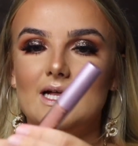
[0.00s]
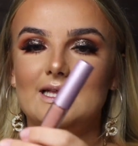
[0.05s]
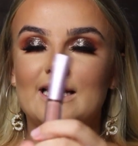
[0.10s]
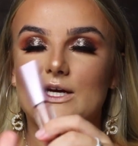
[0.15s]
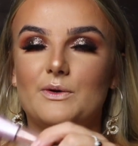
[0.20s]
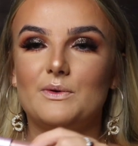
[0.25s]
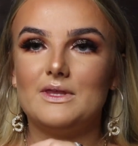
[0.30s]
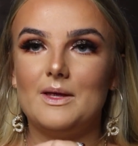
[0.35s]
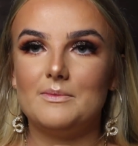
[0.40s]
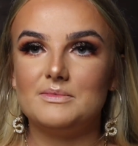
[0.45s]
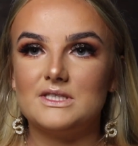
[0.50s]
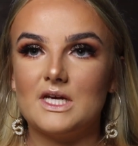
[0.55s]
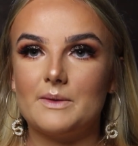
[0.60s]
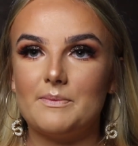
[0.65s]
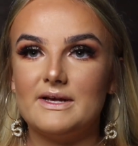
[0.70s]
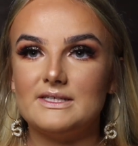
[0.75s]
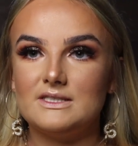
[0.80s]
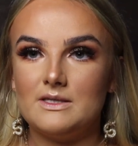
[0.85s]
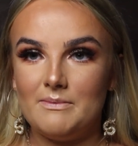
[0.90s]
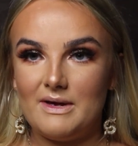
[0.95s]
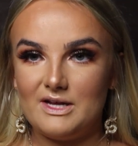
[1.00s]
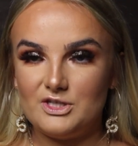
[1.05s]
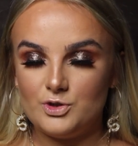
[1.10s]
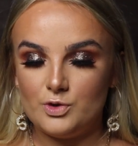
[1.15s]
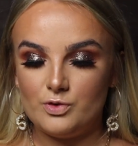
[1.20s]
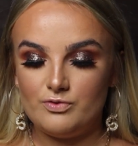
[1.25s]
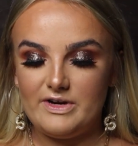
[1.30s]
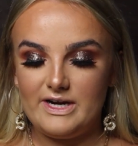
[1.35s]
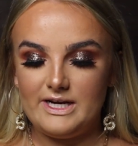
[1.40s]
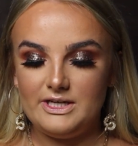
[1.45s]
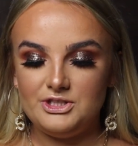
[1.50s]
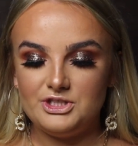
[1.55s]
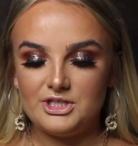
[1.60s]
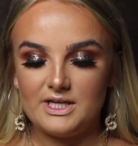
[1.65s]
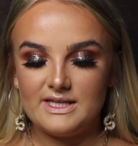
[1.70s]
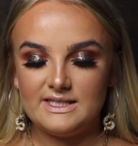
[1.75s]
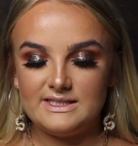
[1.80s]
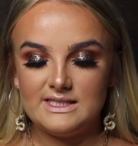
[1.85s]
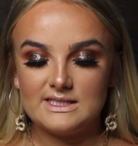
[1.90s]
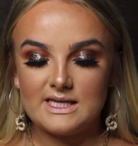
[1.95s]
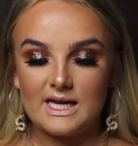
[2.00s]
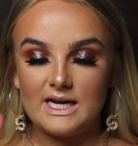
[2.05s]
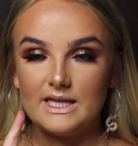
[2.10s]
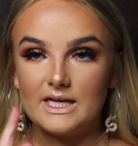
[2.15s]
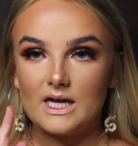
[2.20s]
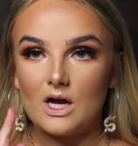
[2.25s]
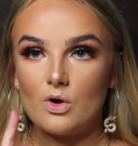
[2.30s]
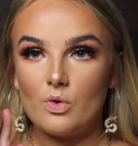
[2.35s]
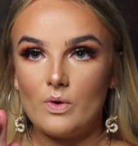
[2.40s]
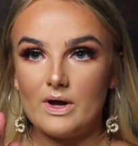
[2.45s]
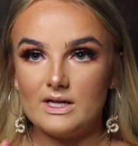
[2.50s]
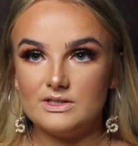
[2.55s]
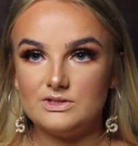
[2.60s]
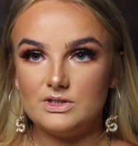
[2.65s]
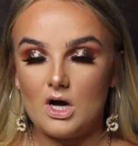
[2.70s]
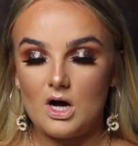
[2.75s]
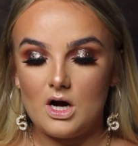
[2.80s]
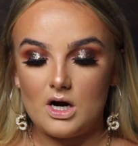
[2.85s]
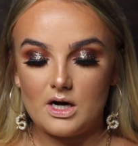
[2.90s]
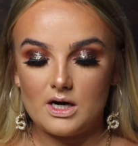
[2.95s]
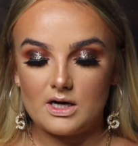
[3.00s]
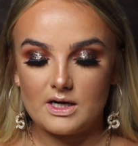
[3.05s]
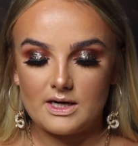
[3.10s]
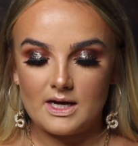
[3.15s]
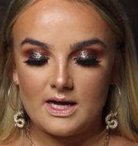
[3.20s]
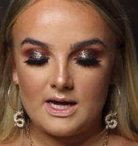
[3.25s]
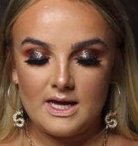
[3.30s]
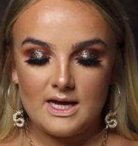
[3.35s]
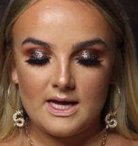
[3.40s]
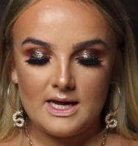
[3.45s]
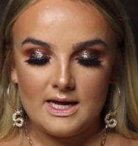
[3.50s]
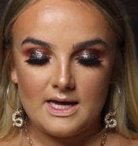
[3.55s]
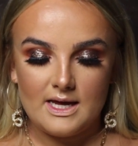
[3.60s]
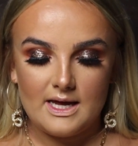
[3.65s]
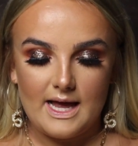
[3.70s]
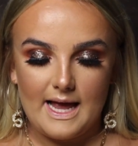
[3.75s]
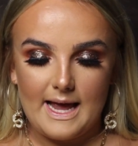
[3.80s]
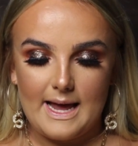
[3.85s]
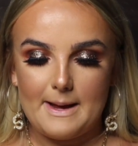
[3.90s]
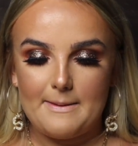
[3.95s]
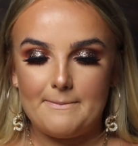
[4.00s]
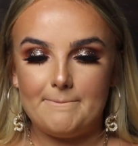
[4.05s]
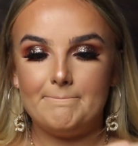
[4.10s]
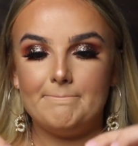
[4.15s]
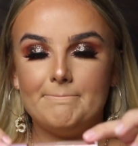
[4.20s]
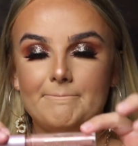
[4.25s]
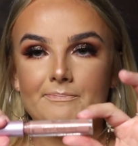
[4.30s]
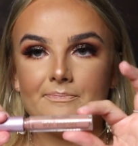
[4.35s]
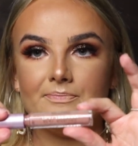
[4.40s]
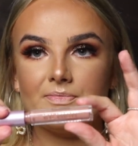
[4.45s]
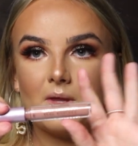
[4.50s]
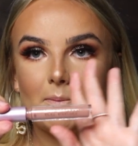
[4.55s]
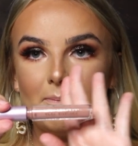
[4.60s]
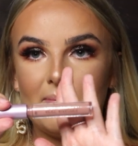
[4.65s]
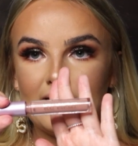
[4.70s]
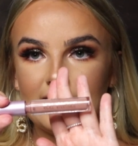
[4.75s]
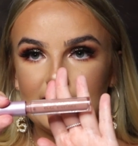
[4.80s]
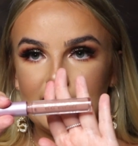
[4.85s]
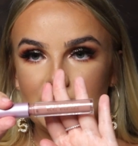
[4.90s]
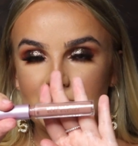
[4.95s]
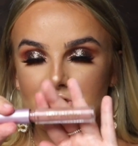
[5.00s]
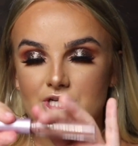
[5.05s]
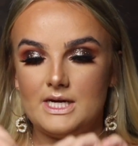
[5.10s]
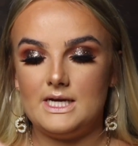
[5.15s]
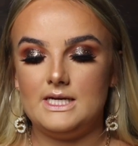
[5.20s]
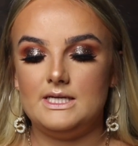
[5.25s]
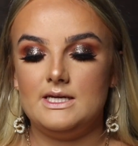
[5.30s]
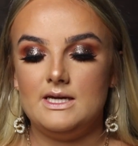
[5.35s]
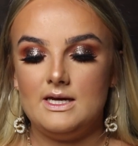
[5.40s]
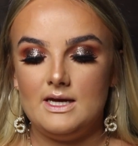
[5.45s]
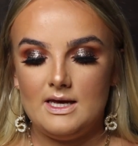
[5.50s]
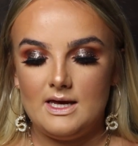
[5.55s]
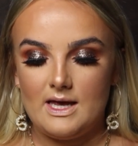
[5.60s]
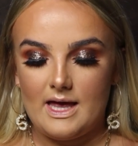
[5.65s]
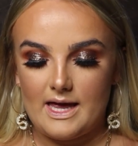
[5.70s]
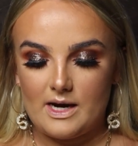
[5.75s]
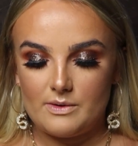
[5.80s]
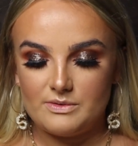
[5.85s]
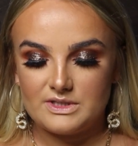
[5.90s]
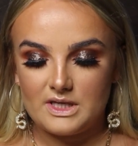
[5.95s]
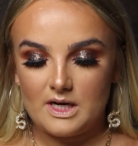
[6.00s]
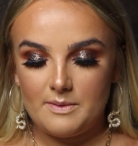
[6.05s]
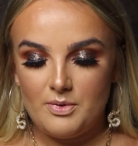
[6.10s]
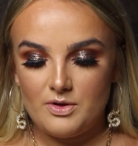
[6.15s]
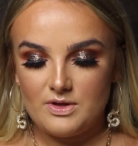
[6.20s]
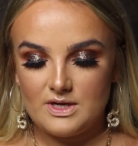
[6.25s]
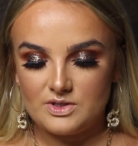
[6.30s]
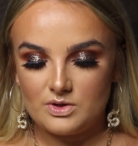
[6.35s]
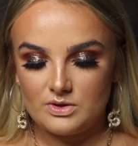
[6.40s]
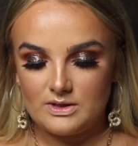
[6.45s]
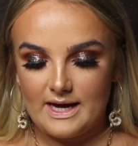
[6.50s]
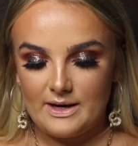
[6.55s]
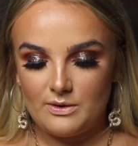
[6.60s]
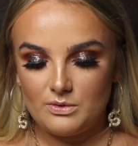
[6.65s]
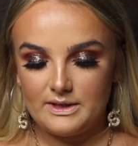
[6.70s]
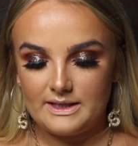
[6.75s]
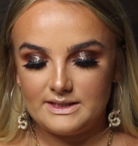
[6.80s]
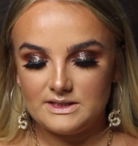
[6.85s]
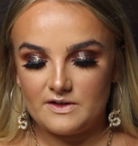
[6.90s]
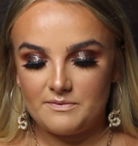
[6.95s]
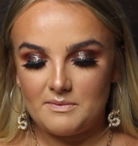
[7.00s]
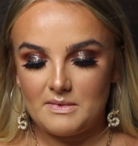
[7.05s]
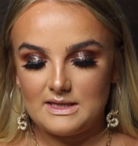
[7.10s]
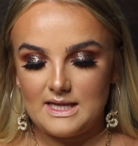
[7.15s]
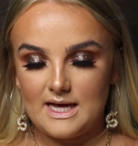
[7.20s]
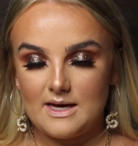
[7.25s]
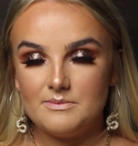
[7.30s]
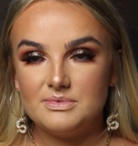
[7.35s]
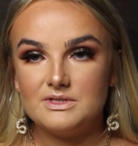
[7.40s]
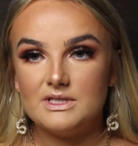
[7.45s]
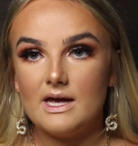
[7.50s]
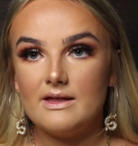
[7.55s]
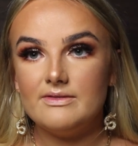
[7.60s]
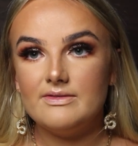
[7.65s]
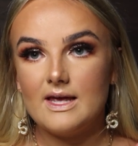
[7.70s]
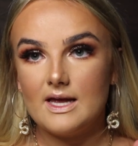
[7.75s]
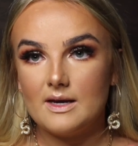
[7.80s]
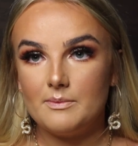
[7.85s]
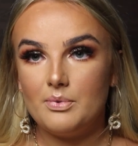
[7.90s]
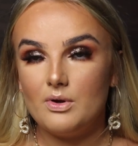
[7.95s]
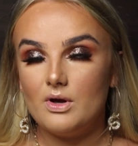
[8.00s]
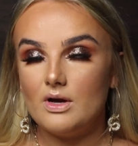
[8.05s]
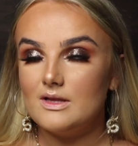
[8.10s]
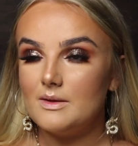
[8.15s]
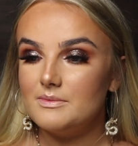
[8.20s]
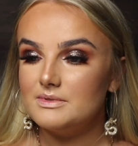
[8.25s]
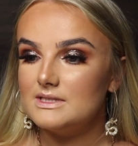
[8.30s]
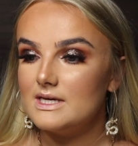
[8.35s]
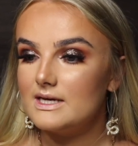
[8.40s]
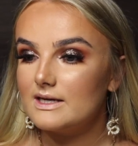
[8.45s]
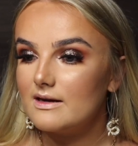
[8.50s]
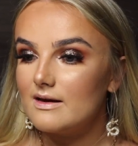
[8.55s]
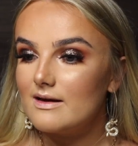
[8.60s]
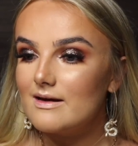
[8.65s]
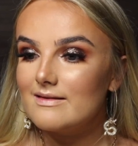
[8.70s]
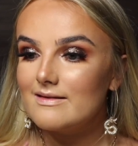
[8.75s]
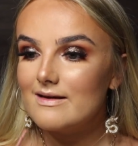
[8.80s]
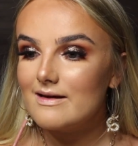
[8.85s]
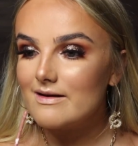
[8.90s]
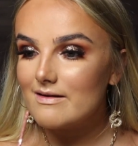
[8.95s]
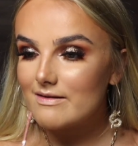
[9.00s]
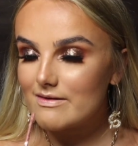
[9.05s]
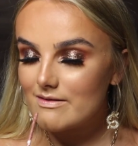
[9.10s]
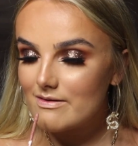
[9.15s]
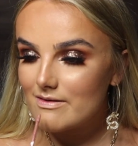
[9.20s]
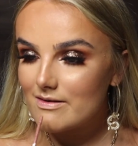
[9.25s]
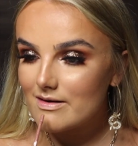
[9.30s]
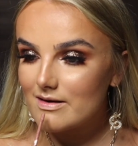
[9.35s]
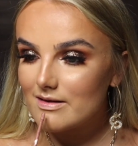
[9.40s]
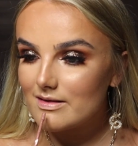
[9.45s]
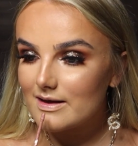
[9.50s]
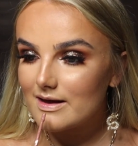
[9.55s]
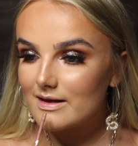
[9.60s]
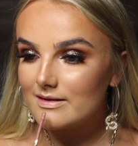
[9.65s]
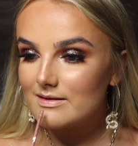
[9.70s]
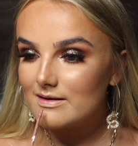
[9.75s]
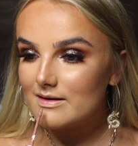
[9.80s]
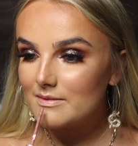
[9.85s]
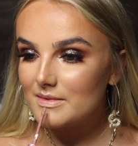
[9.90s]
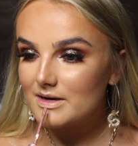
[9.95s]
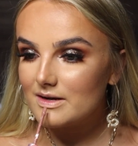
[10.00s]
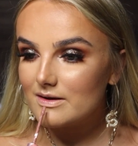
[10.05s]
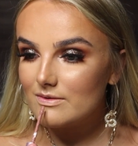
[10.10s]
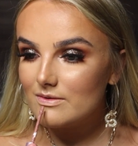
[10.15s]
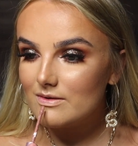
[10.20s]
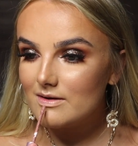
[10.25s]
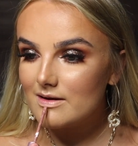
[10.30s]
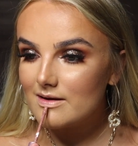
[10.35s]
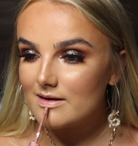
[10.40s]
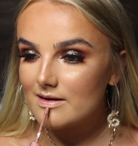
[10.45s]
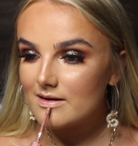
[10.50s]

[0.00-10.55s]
liquid lipstick, but it's the Mitchell range, and this is kind of like quite a dark pinky shade, and I was going to put this on the outlines of my lips and then put a lipstick in the inner corner, like in the middle.